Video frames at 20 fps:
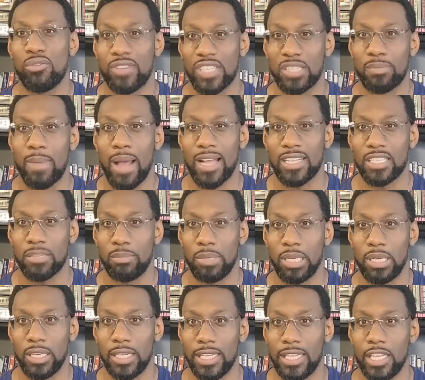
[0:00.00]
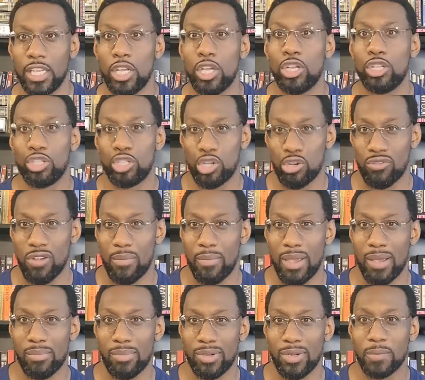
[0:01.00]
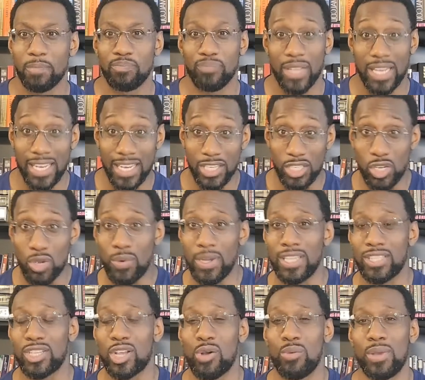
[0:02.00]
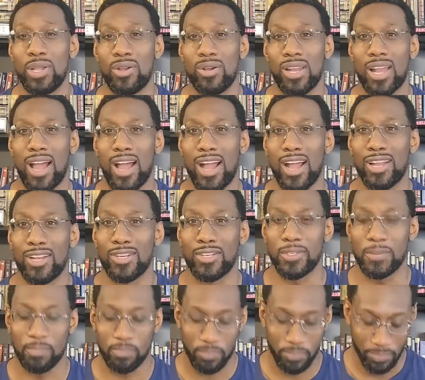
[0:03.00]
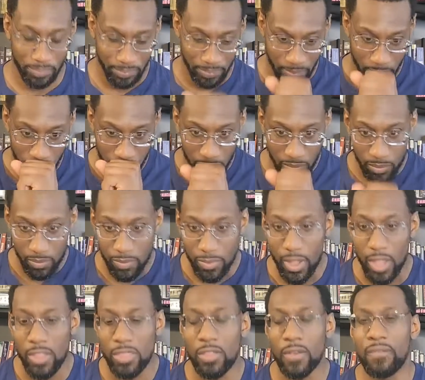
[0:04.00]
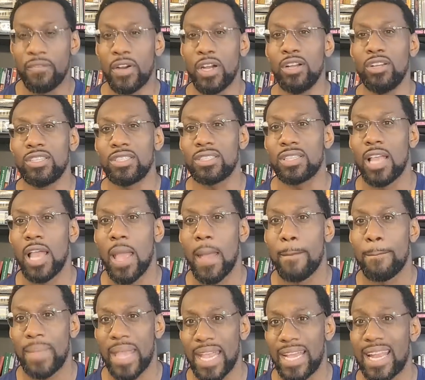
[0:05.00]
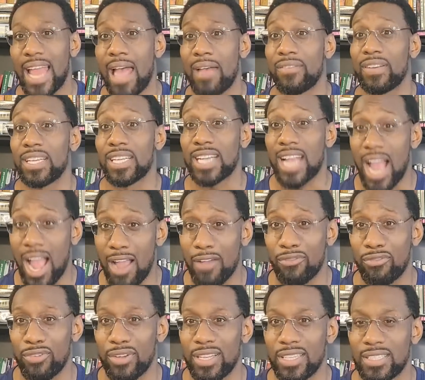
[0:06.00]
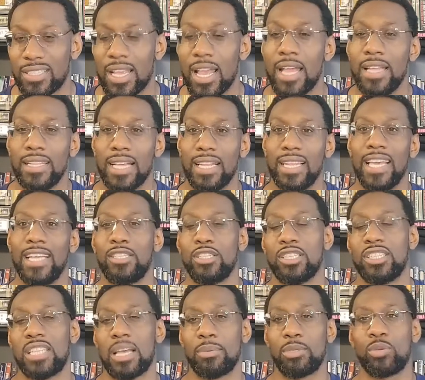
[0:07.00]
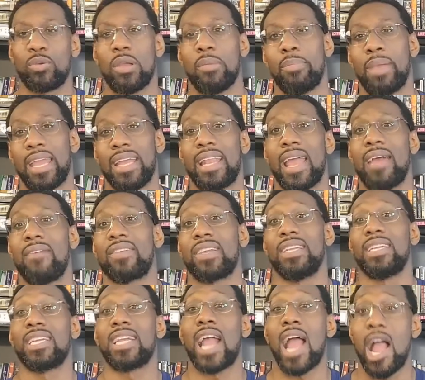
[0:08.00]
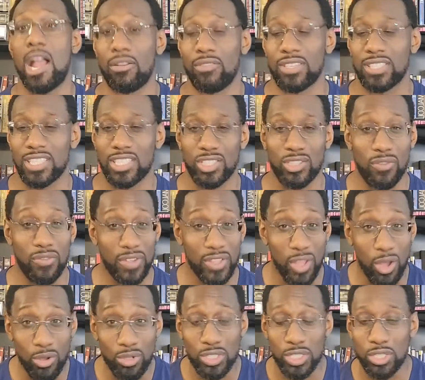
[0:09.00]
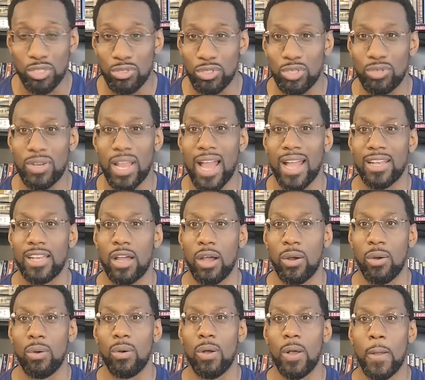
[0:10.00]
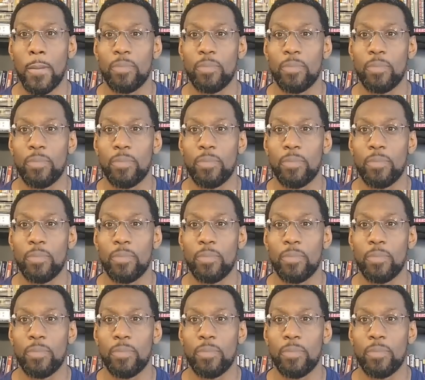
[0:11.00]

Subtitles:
responsibility to remember. And in doing so, we're going to honor the first Pan-African Conference that led to subsequent Pan-African Congresses. So for those of you who do not know,